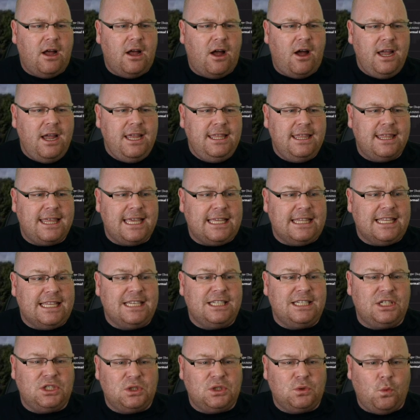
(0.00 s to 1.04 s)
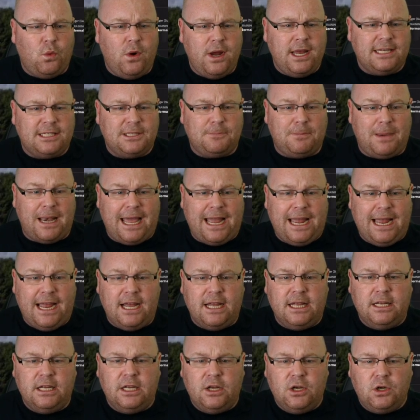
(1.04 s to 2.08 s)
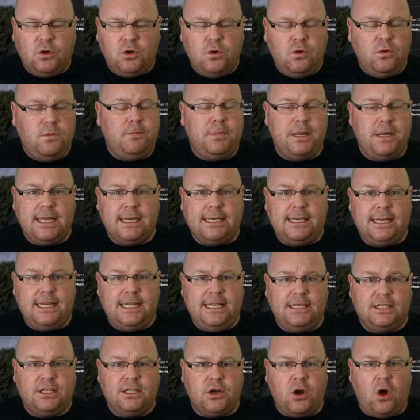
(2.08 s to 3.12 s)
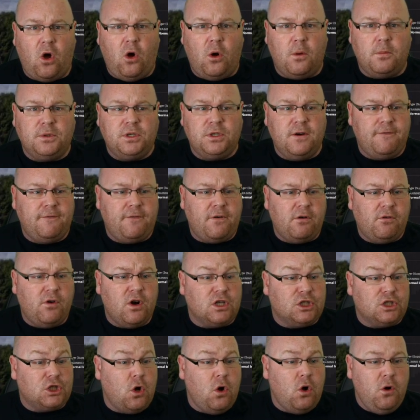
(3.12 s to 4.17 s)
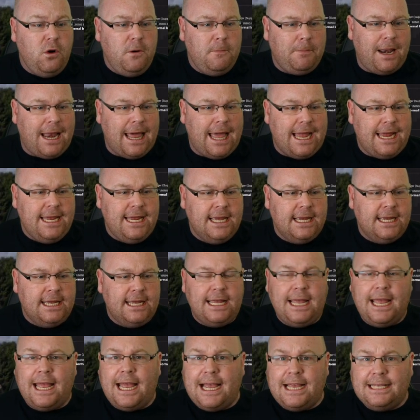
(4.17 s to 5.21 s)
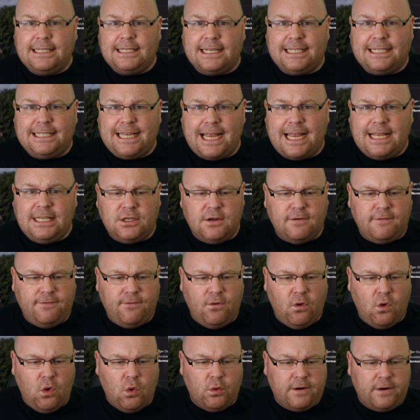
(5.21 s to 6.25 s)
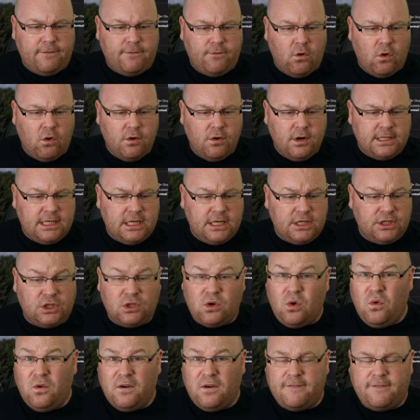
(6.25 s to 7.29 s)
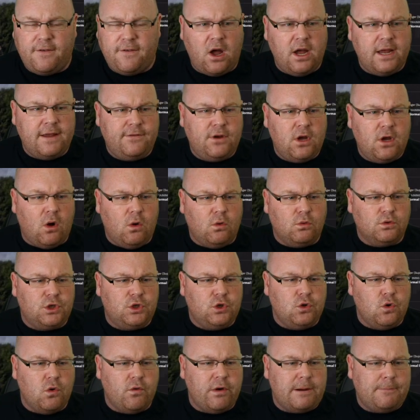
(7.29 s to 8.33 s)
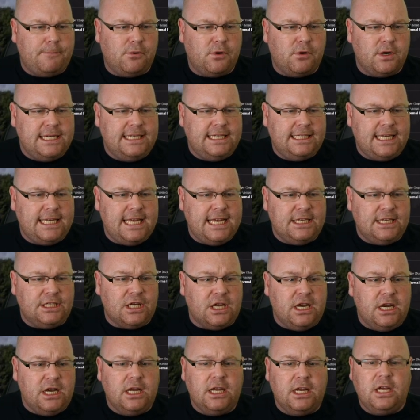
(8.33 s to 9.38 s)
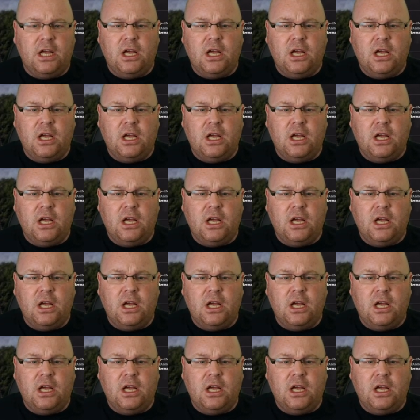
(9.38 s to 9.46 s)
I think this Swiss player could be a decent option for us. Could play as a centre forward for us and has scored 5 goals during pre-season.